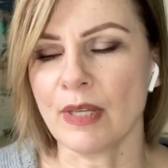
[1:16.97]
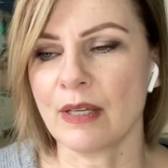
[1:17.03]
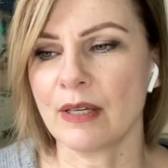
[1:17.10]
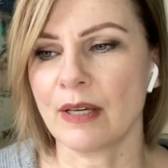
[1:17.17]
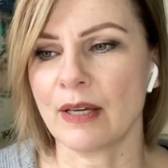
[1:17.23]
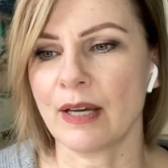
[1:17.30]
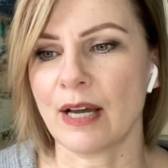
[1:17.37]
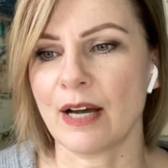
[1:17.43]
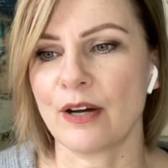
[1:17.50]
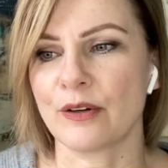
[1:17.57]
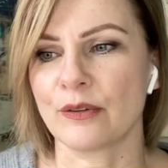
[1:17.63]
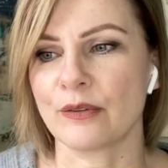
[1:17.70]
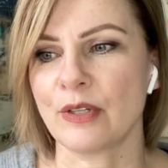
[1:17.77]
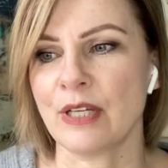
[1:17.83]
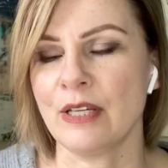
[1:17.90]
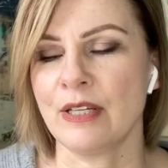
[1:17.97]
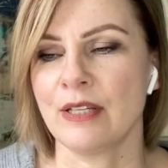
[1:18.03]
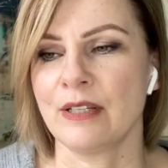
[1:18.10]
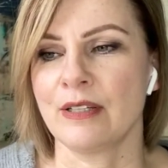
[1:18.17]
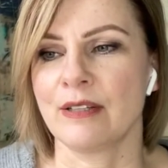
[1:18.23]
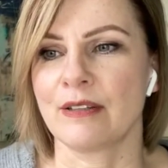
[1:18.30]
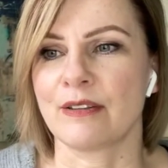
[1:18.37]
how
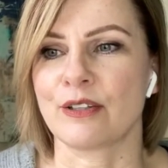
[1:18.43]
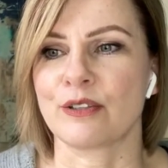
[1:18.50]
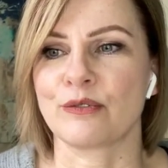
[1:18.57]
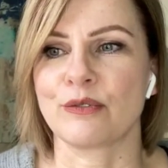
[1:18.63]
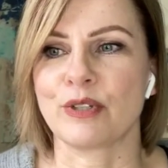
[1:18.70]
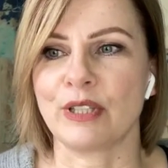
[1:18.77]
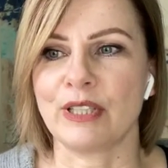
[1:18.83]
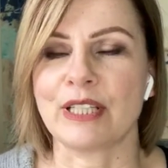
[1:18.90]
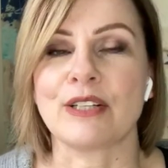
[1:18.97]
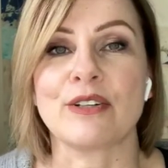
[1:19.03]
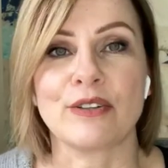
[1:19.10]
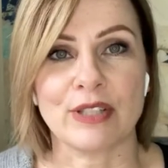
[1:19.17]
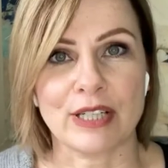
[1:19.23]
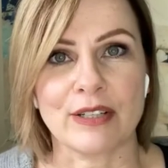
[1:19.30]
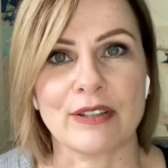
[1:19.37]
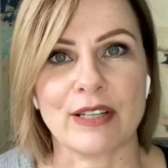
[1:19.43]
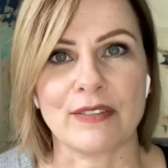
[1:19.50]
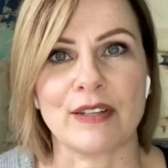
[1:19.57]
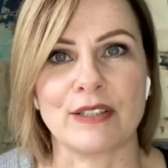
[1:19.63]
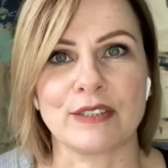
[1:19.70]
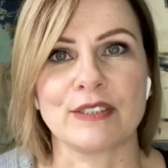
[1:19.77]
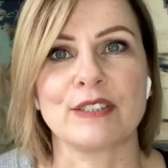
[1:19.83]
they're really clear that
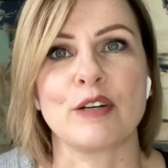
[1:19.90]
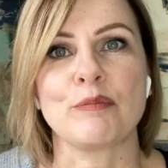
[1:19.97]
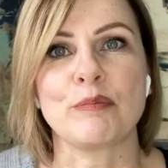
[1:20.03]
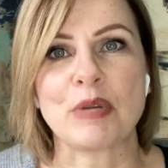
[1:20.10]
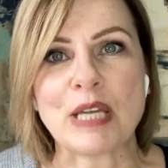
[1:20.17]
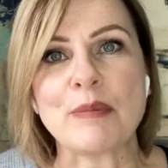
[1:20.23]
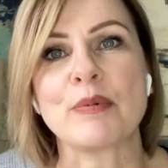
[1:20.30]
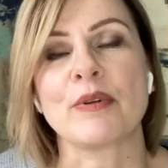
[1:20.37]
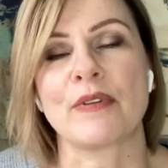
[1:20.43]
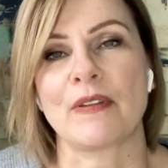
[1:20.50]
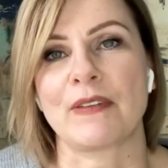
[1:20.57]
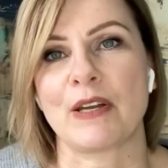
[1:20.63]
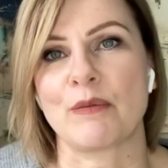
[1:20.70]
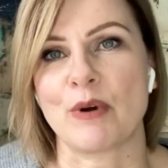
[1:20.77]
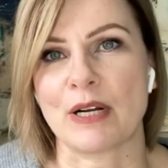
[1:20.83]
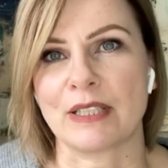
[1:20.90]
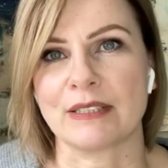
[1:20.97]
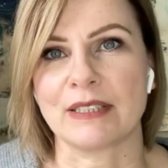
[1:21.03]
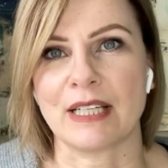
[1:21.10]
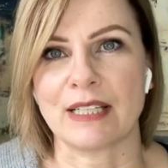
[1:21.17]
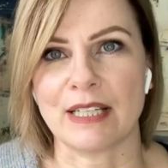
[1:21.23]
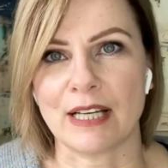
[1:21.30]
there's some people that they want to
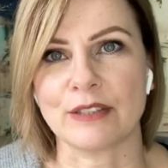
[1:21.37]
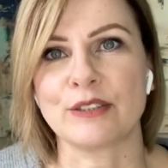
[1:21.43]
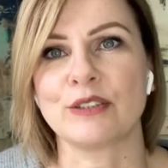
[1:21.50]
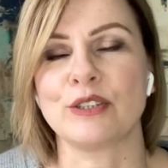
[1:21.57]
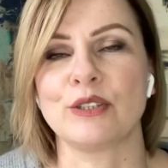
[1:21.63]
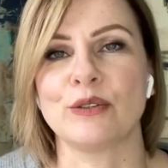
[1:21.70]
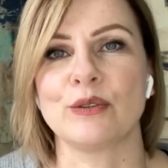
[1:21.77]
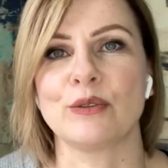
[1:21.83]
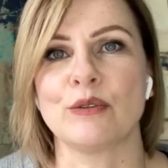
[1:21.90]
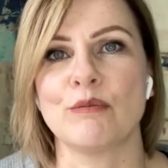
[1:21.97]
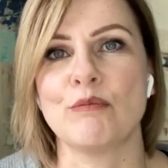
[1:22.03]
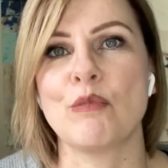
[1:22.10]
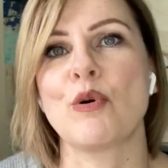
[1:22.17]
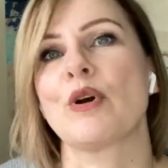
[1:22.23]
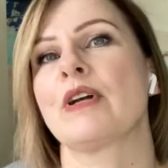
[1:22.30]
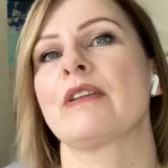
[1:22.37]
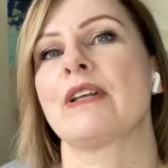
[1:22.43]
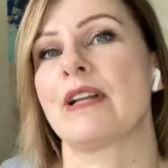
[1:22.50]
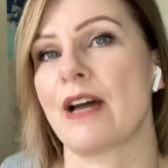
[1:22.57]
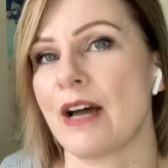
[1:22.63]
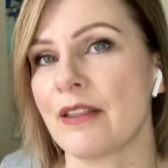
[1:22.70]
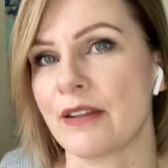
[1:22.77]
say yes to more than
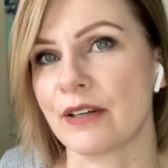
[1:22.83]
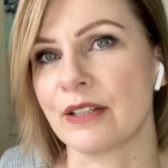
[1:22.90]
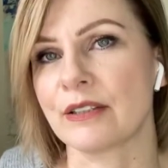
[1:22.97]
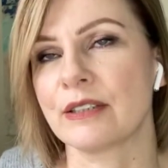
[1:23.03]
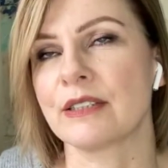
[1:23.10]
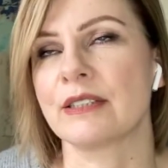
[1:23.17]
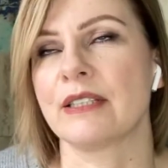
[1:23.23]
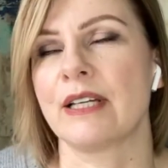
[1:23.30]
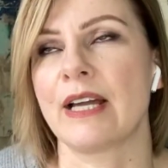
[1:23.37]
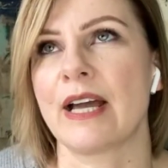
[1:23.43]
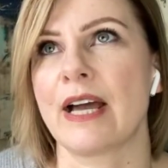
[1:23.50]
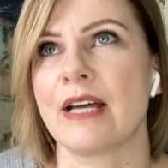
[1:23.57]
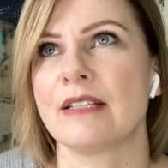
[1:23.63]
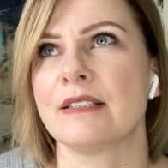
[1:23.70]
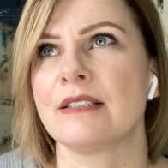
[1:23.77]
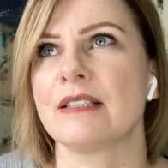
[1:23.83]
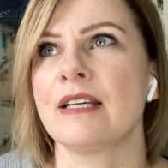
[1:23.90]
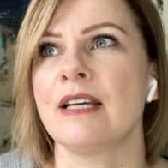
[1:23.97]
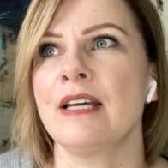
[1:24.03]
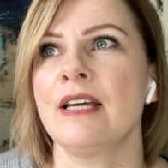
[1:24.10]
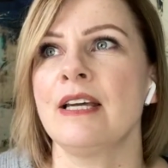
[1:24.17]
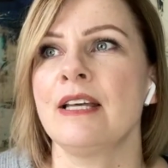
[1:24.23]
others, and
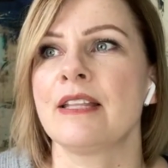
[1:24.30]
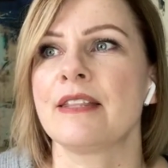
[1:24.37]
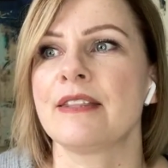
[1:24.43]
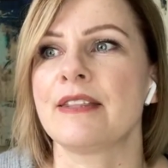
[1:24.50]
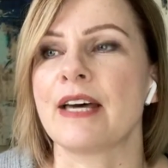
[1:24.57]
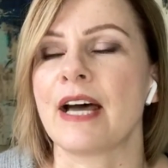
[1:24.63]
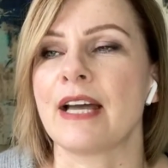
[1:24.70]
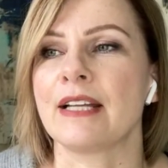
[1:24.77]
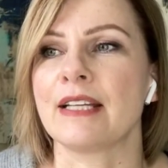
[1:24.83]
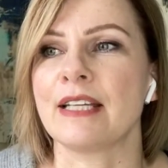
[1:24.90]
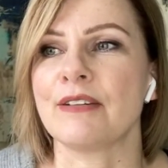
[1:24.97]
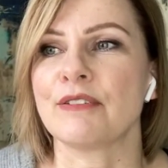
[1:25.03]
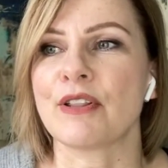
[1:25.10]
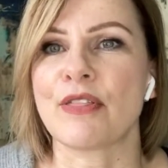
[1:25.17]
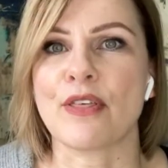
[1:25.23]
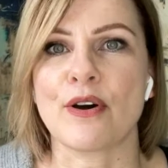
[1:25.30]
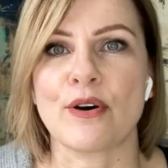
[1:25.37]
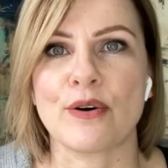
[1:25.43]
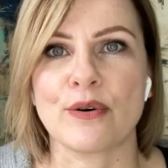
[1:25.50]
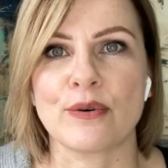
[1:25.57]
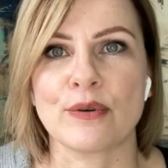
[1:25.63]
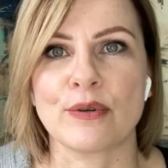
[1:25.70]
that even though